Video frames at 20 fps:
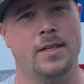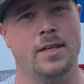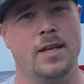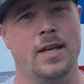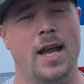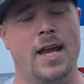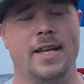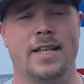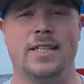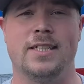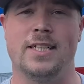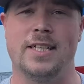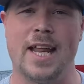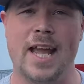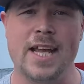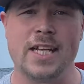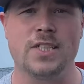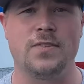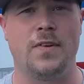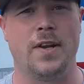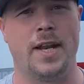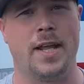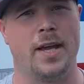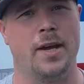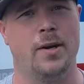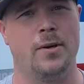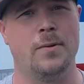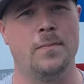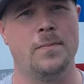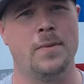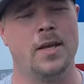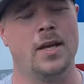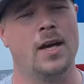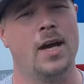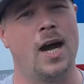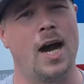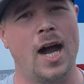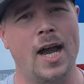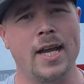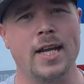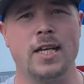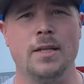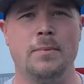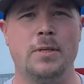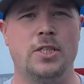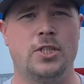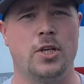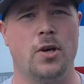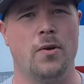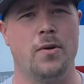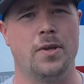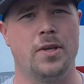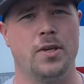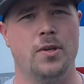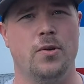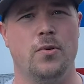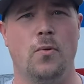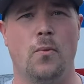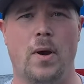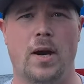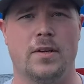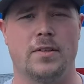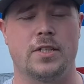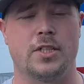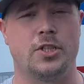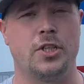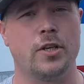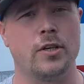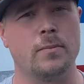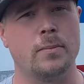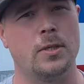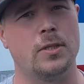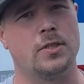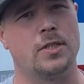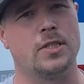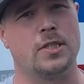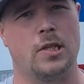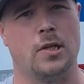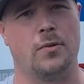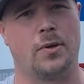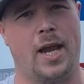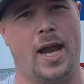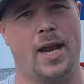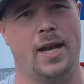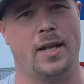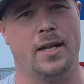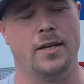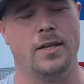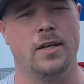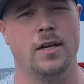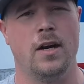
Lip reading: And in today's video, I'm going to be showing you where the shear bolt is located